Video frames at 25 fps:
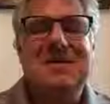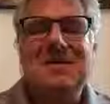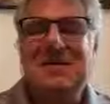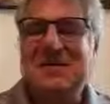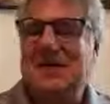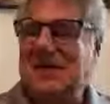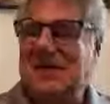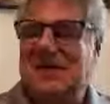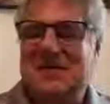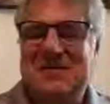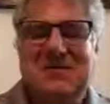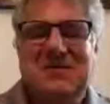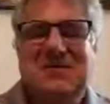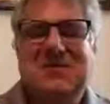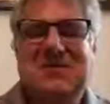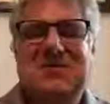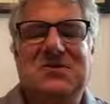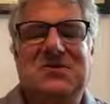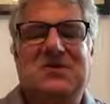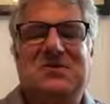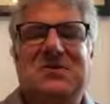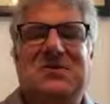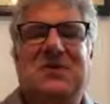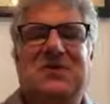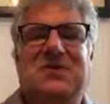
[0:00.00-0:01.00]
It's
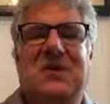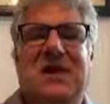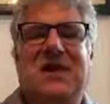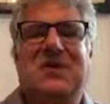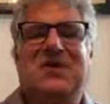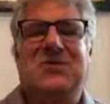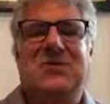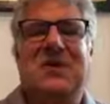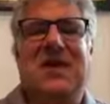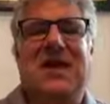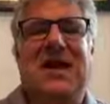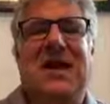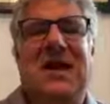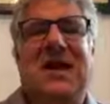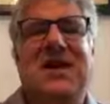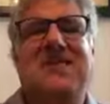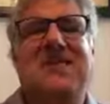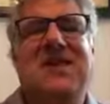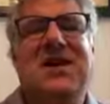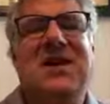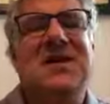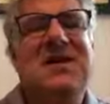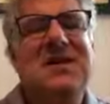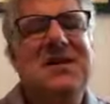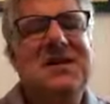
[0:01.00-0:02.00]
a great joy to have
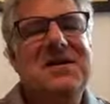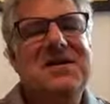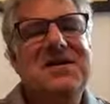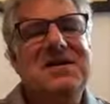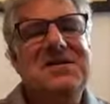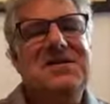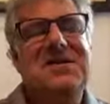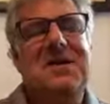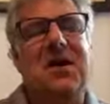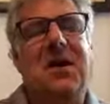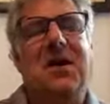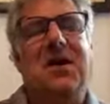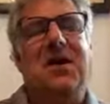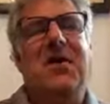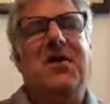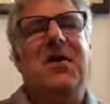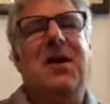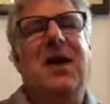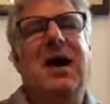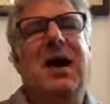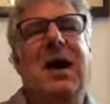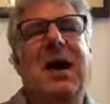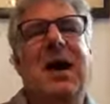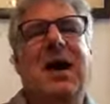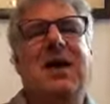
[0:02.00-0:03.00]
you. So,
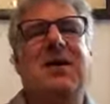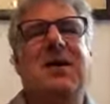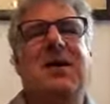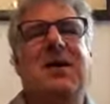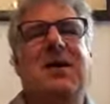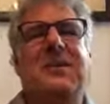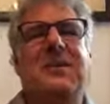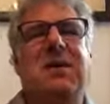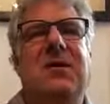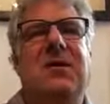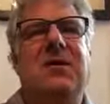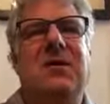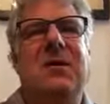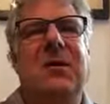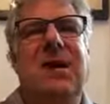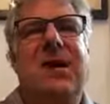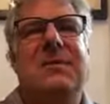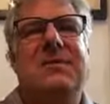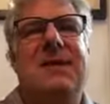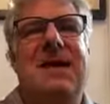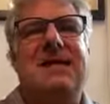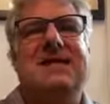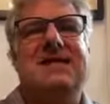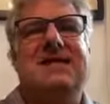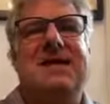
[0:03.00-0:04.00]
Harry, we only got
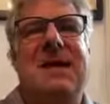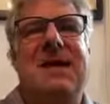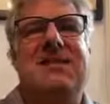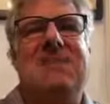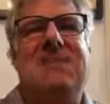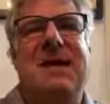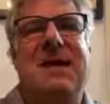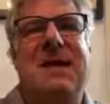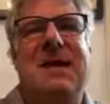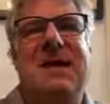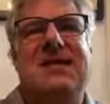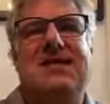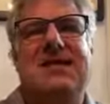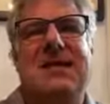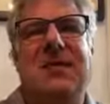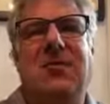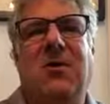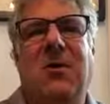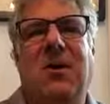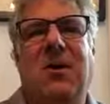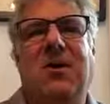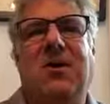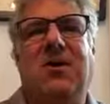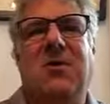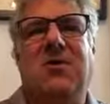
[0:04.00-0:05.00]
about 10 minutes. I
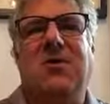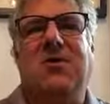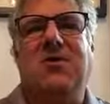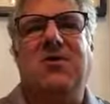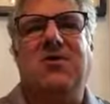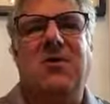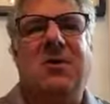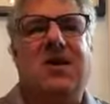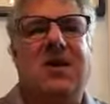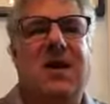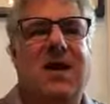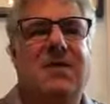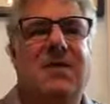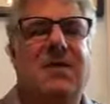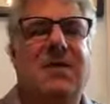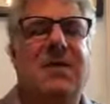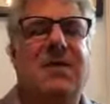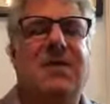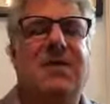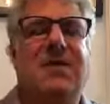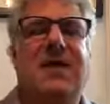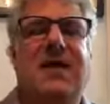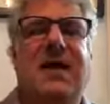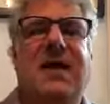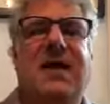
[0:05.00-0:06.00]
want to go through a couple
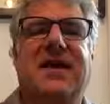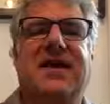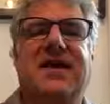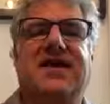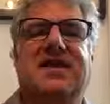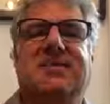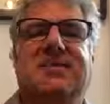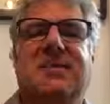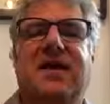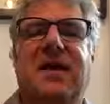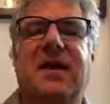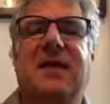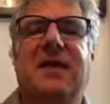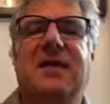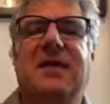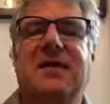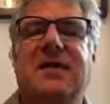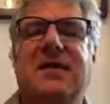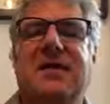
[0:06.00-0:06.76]
of things, but